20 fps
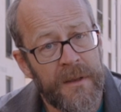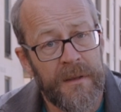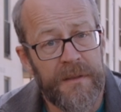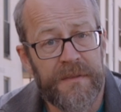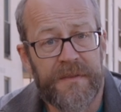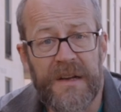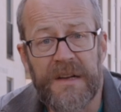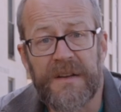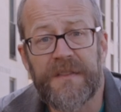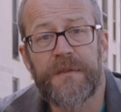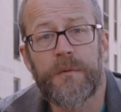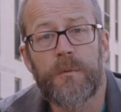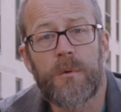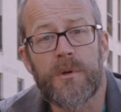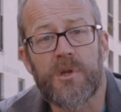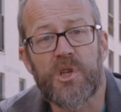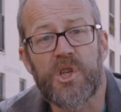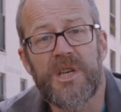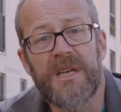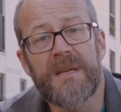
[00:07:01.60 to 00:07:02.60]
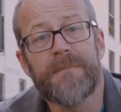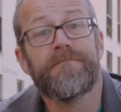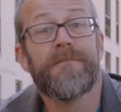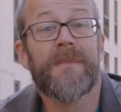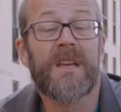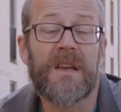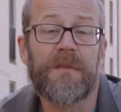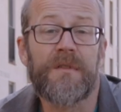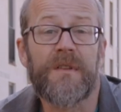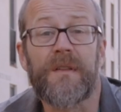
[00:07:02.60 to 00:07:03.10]
Thanks for watching.
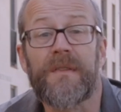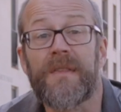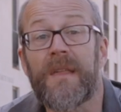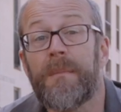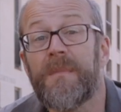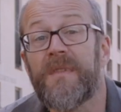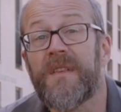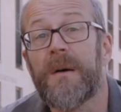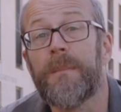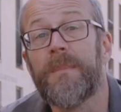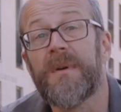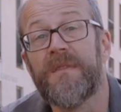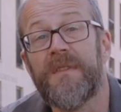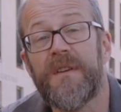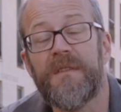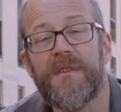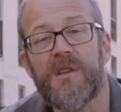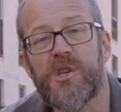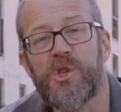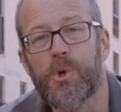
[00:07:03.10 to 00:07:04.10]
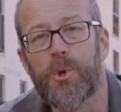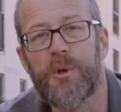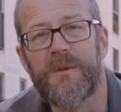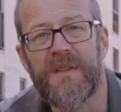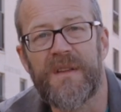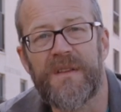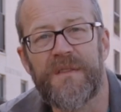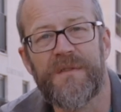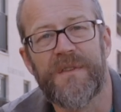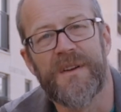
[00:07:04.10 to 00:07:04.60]
Give us a thumbs up if you've enjoyed
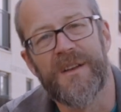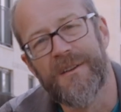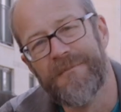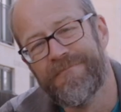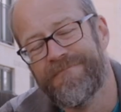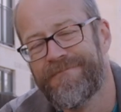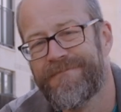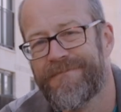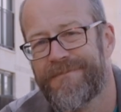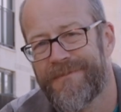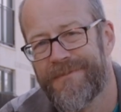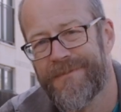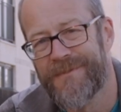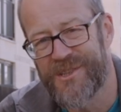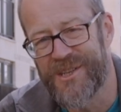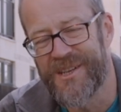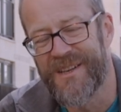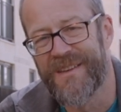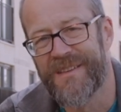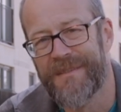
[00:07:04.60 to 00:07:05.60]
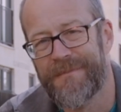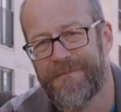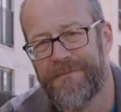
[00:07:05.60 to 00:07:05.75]
this vid. Cheers.